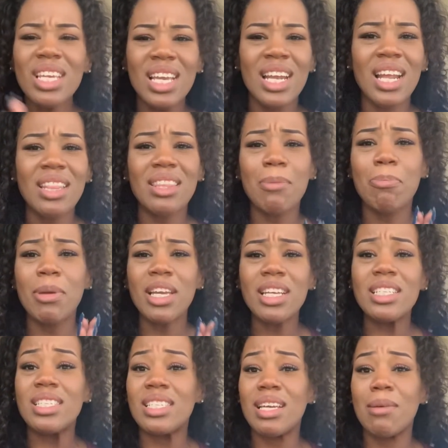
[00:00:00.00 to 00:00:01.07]
And the
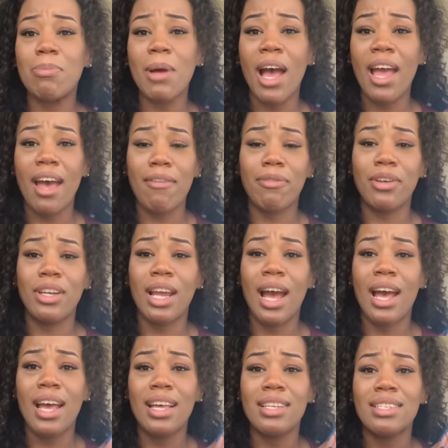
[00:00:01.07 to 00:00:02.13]
biggest tip I have for you
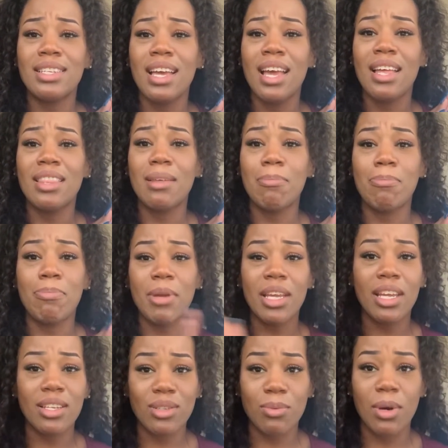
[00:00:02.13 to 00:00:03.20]
guys the
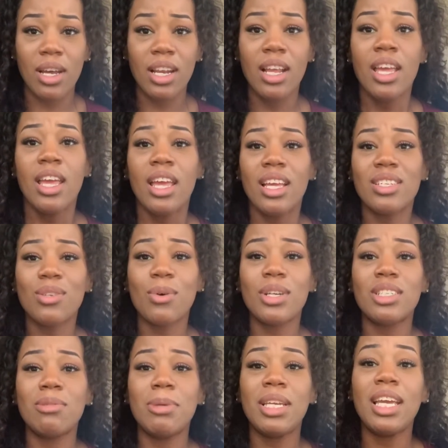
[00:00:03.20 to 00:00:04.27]
biggest one is
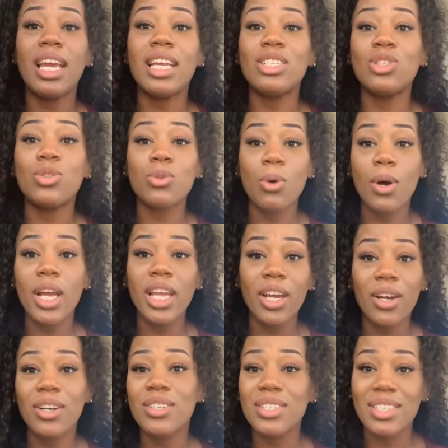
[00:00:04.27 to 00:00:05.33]
going to be enjoy
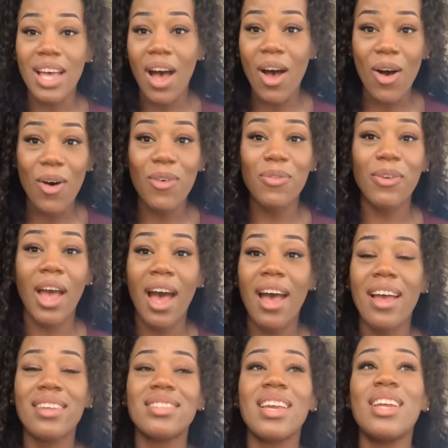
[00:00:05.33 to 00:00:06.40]
yourself,
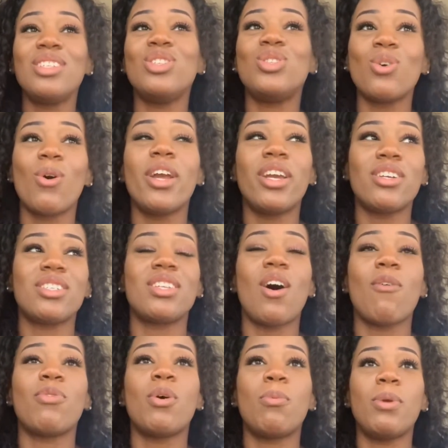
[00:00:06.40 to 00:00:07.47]
guys. Enjoy
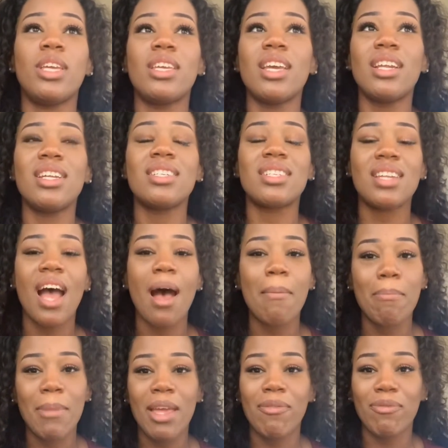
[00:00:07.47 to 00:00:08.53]
yourself. The weekend is
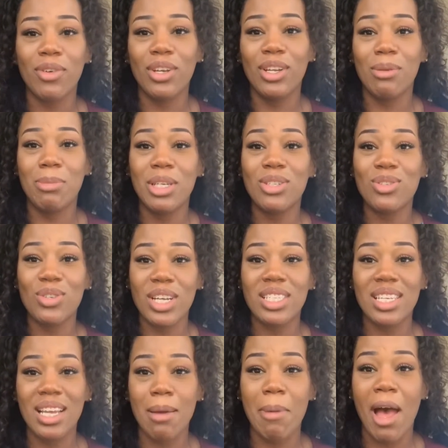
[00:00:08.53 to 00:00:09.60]
not meant for you to be
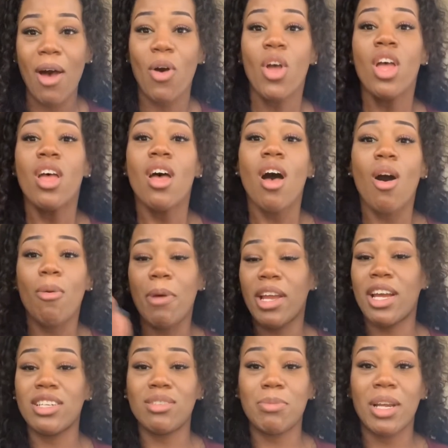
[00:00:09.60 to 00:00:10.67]
stressing about, oh
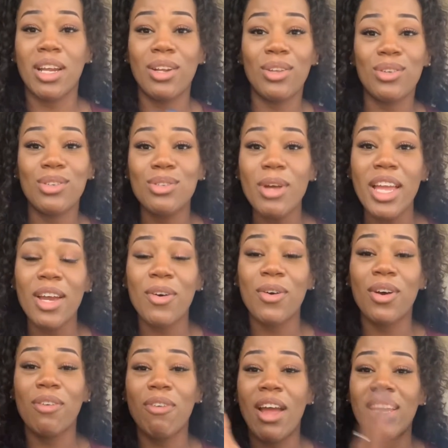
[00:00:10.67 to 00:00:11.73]
my gosh, am I going to lose weight?
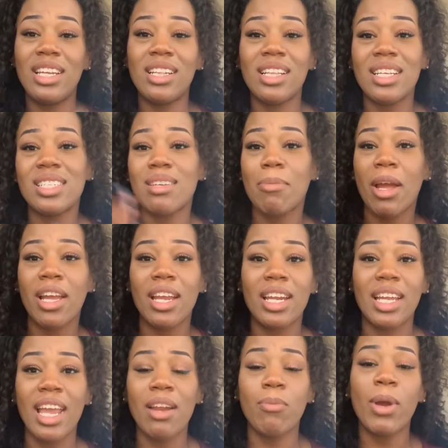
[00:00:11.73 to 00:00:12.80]
Or if I eat this, am I going
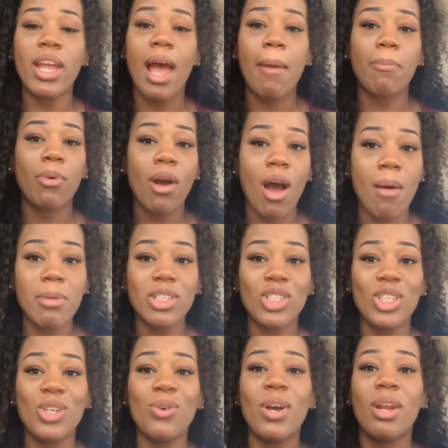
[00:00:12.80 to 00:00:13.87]
to gain weight? I
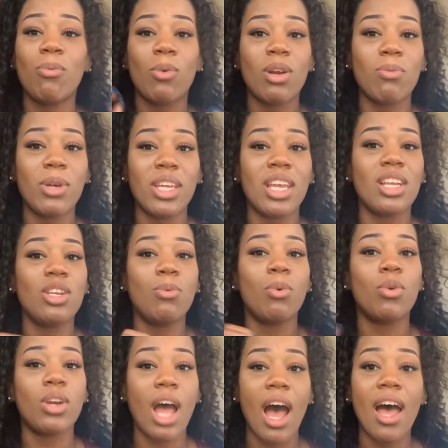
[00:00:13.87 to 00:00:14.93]
promise you, in one weekend, you
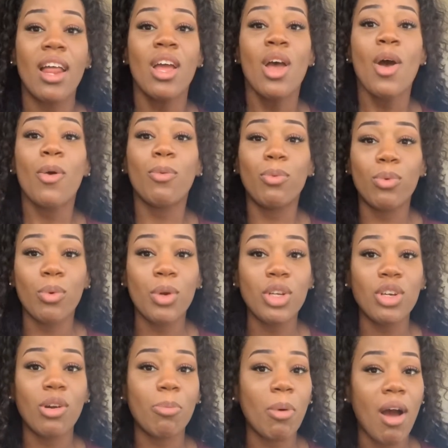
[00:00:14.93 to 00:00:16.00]
will not
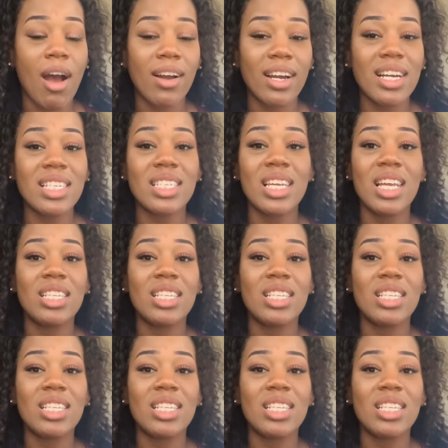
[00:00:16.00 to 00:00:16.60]
ruin your progress.